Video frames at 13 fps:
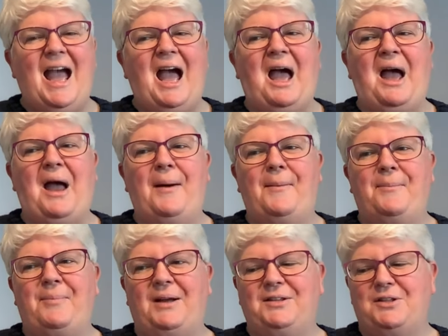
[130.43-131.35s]

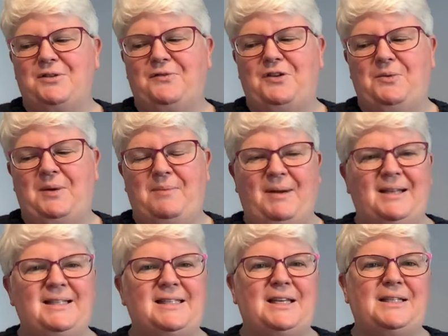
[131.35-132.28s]
But there's a few wee
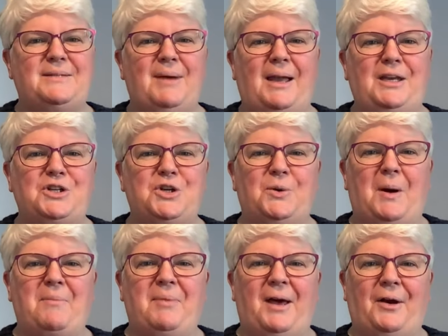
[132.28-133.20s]
bits that might show
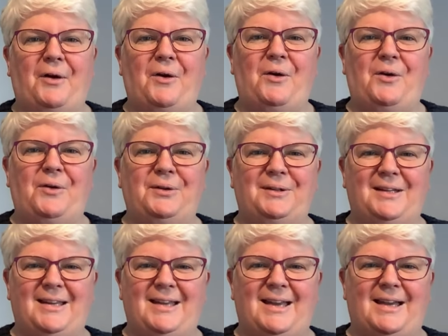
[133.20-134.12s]
up better on
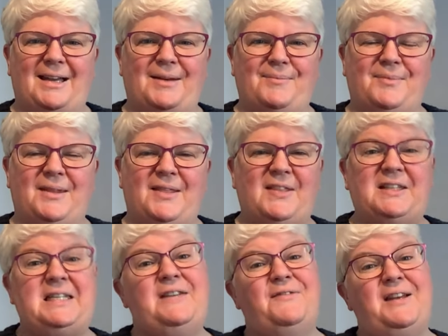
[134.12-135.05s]
the
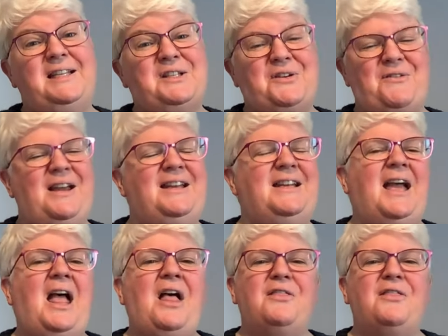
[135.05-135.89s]
TV screen